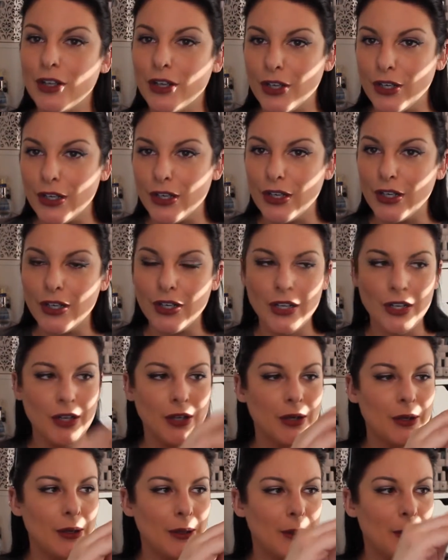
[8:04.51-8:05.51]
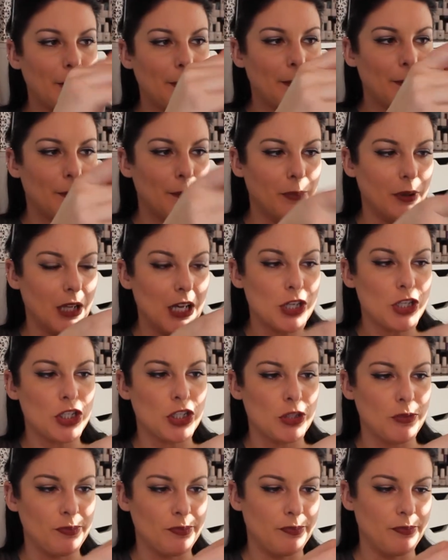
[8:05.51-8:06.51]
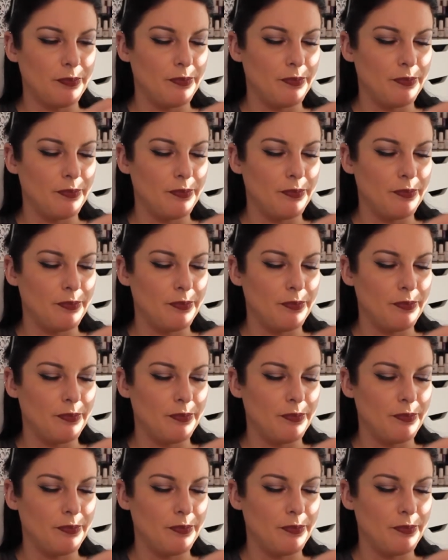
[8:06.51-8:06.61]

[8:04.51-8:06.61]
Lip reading: Her blush.